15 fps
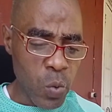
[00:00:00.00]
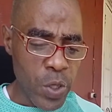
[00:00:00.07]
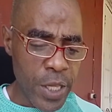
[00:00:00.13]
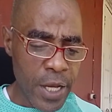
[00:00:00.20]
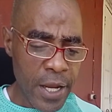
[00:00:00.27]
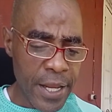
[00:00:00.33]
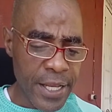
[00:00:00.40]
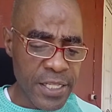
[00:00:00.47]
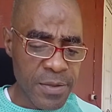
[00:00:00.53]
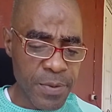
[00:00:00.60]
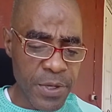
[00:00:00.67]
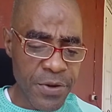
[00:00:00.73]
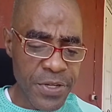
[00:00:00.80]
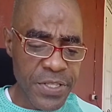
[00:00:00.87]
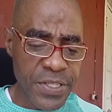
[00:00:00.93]
We are
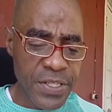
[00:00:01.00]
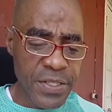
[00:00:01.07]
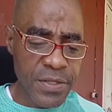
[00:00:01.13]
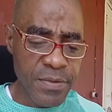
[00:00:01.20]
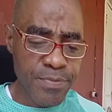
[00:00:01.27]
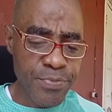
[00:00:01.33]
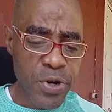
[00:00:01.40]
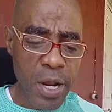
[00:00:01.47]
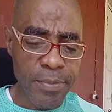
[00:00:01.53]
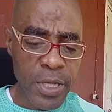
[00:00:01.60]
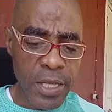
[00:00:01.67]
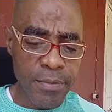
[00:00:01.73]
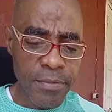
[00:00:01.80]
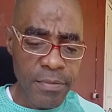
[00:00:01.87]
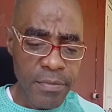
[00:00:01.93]
experiencing
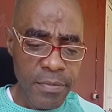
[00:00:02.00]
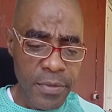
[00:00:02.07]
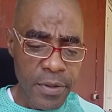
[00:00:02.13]
problems